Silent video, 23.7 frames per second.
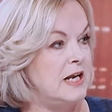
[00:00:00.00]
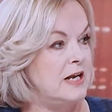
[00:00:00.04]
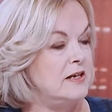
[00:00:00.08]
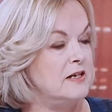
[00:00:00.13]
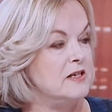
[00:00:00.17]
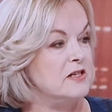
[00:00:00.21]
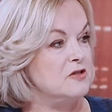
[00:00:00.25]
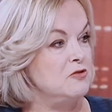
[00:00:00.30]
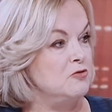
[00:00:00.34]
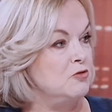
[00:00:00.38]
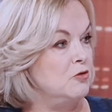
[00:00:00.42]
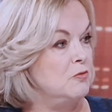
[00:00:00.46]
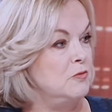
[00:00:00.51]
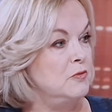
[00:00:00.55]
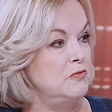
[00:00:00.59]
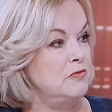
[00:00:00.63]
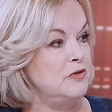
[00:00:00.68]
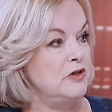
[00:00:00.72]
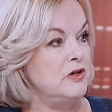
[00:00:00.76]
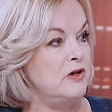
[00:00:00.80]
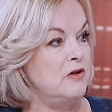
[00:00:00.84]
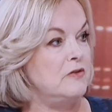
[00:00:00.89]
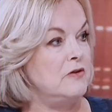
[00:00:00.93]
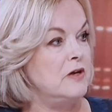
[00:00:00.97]
that is normal.
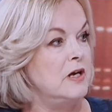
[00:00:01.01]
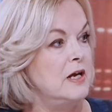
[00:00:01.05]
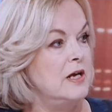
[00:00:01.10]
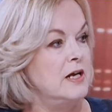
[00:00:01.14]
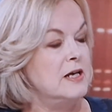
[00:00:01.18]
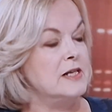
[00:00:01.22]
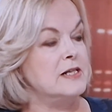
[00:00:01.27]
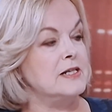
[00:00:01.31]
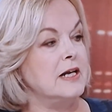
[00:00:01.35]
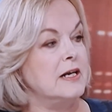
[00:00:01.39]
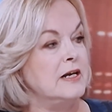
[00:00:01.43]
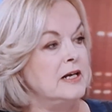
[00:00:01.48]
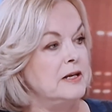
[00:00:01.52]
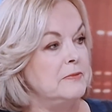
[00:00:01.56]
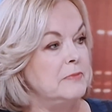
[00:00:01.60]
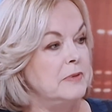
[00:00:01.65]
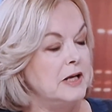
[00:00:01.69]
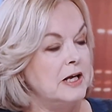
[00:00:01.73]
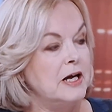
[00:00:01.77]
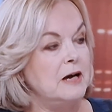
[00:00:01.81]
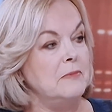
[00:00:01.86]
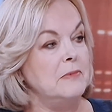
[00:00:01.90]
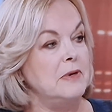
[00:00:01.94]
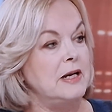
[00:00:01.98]
You don't suddenly
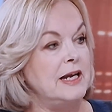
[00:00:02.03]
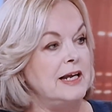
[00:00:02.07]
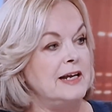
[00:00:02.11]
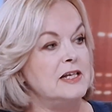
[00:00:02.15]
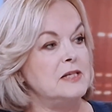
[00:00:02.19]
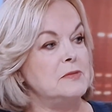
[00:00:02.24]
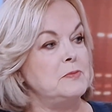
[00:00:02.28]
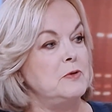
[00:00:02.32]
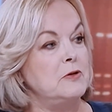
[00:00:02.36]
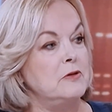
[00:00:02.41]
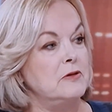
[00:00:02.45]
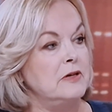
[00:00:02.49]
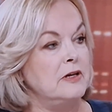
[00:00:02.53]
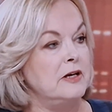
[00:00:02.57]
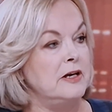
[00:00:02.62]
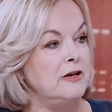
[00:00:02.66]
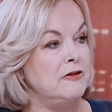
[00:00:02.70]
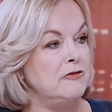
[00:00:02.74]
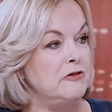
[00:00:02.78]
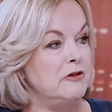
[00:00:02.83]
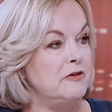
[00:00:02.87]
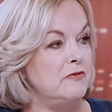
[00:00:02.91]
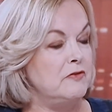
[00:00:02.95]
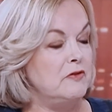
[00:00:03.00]
become an expert in the
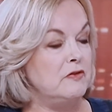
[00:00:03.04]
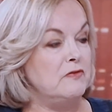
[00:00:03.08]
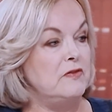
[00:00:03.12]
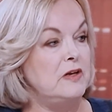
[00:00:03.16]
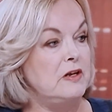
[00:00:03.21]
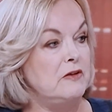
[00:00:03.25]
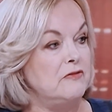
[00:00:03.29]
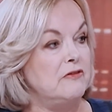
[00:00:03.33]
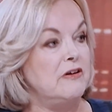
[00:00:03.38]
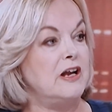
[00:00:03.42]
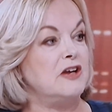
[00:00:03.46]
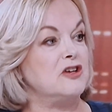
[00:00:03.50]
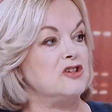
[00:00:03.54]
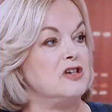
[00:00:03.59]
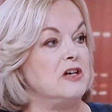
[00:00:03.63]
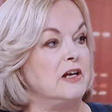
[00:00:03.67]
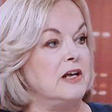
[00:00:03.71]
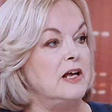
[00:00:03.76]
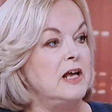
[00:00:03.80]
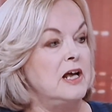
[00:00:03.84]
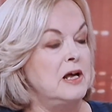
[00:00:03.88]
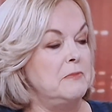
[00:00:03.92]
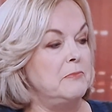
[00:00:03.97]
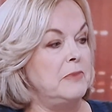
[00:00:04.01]
area if you've never
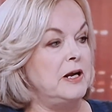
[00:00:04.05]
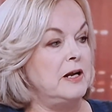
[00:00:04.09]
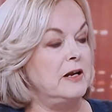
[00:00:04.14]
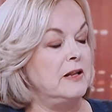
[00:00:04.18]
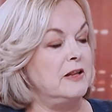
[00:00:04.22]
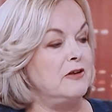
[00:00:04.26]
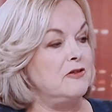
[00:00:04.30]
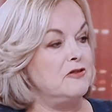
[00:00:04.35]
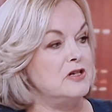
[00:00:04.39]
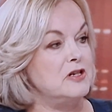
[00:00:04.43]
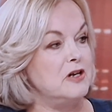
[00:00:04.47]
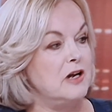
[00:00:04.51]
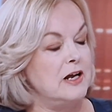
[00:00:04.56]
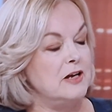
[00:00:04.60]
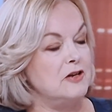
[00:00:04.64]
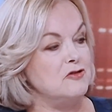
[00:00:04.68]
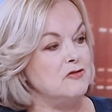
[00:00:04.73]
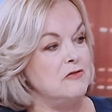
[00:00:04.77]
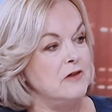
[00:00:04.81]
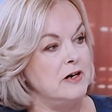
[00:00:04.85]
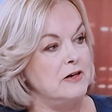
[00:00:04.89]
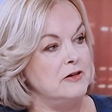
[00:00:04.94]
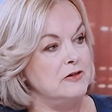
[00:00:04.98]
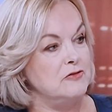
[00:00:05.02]
actually been in there. It's like
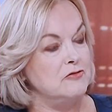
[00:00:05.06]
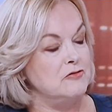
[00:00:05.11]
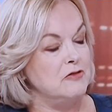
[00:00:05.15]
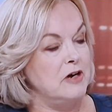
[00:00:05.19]
trying to